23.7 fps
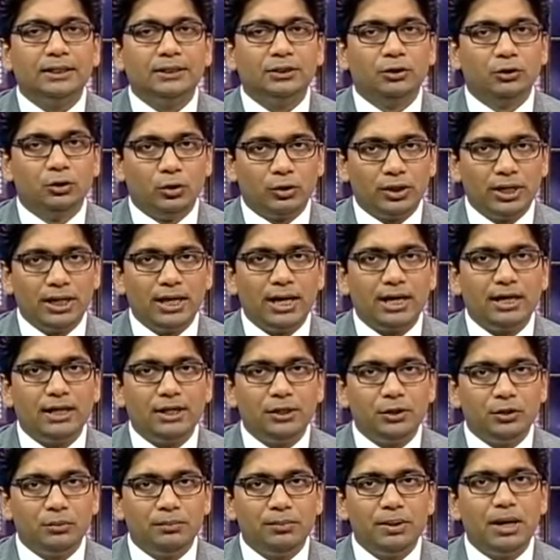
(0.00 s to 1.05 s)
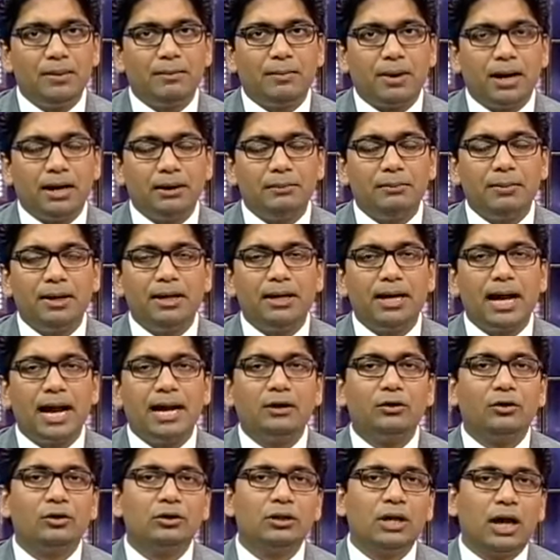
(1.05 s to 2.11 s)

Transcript: you looking at the UP Apartment Act or